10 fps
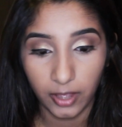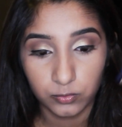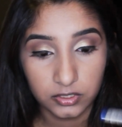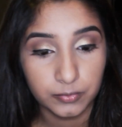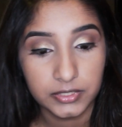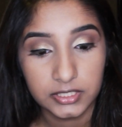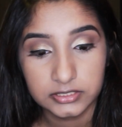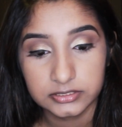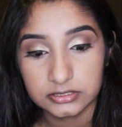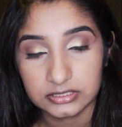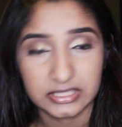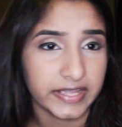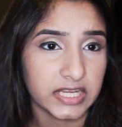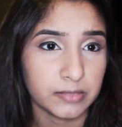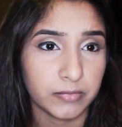I will be
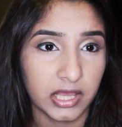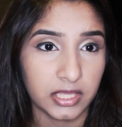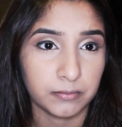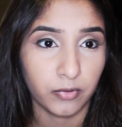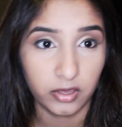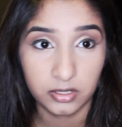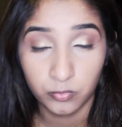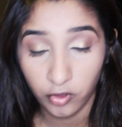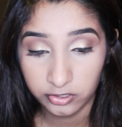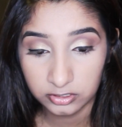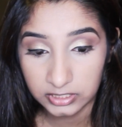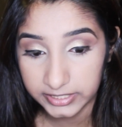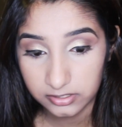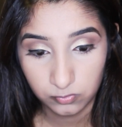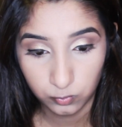lining my bottom
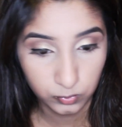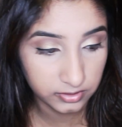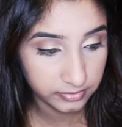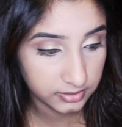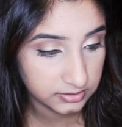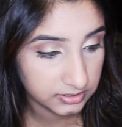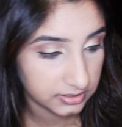waterline with this